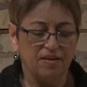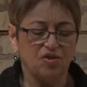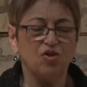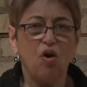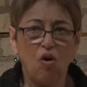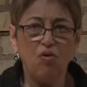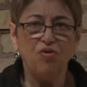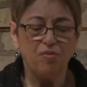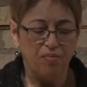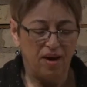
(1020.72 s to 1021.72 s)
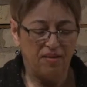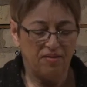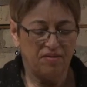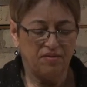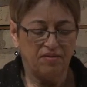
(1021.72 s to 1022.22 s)
To hold the
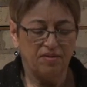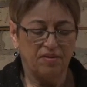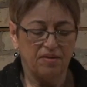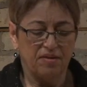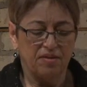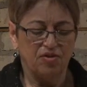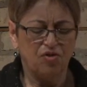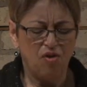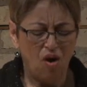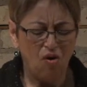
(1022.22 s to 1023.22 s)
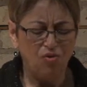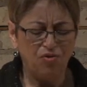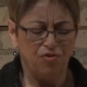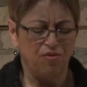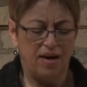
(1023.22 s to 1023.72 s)
breath. To
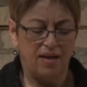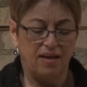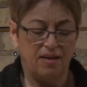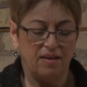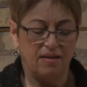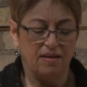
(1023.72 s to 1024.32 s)
hold the writing.